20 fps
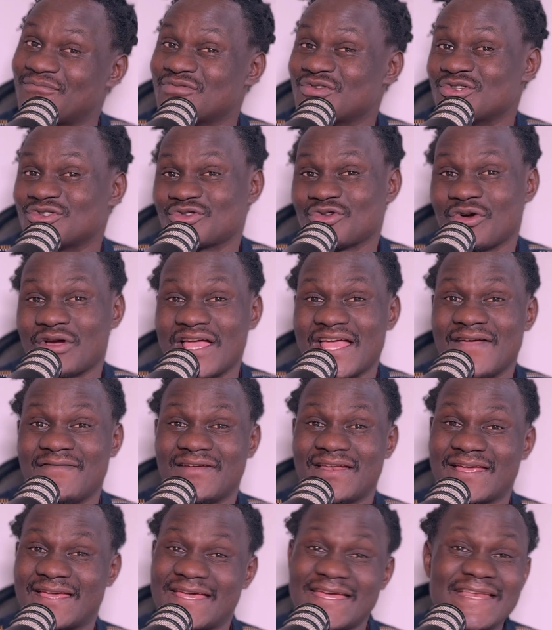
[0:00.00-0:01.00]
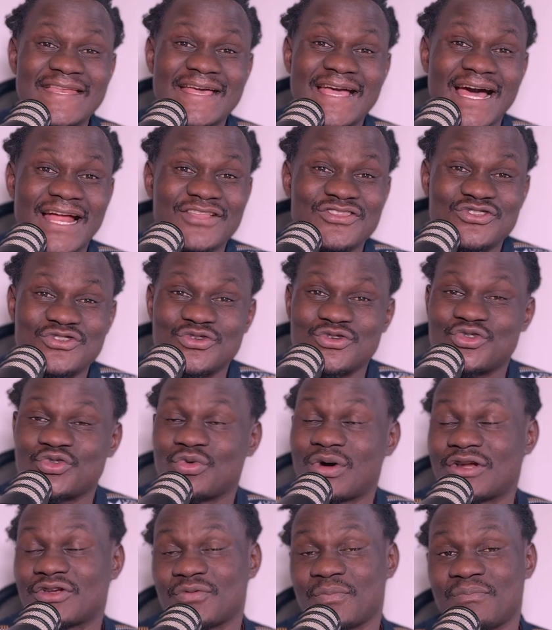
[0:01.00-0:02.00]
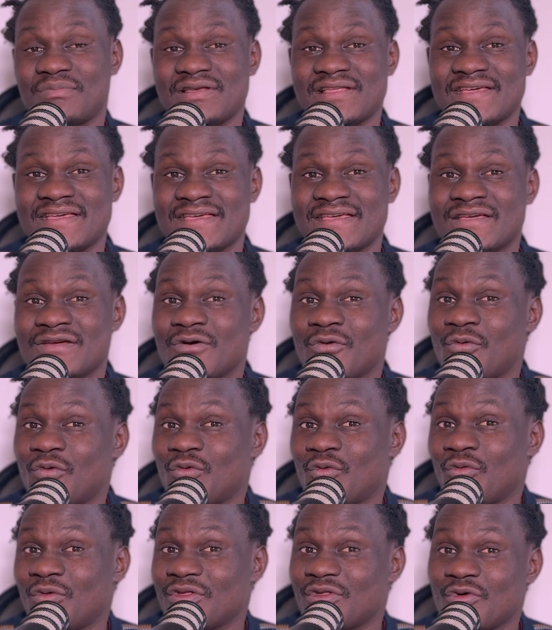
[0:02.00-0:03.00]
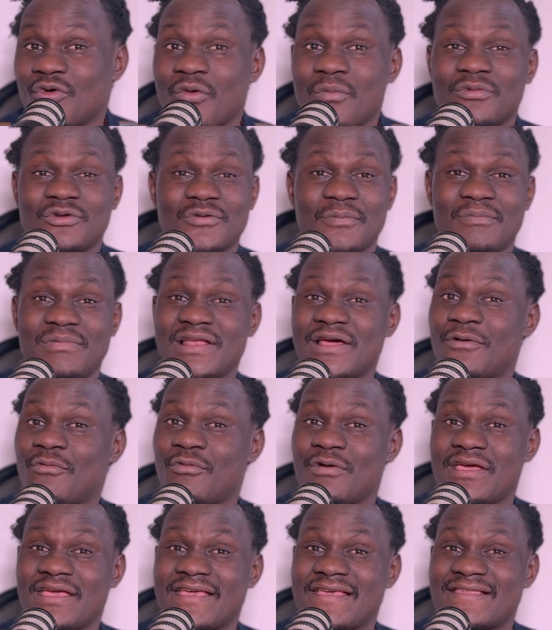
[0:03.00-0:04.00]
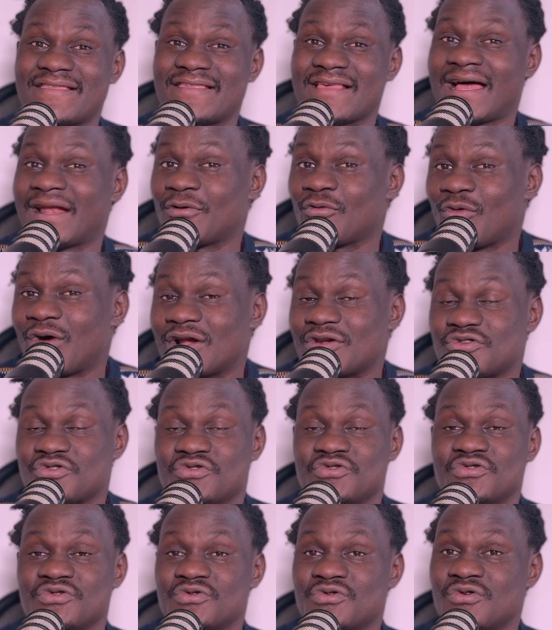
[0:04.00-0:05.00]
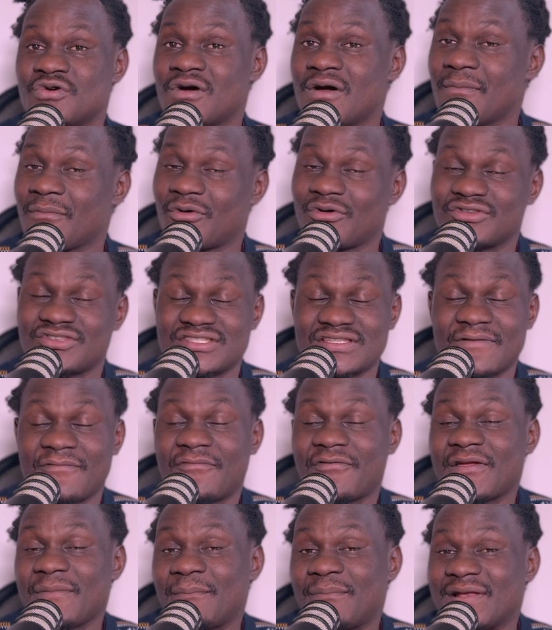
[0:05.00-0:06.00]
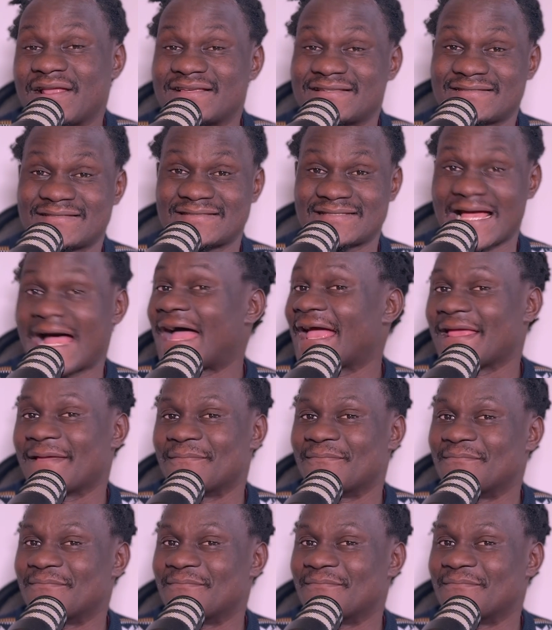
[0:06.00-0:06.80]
so every kid can choose what to play with, whom to play with, and what to do, because it's a free play time.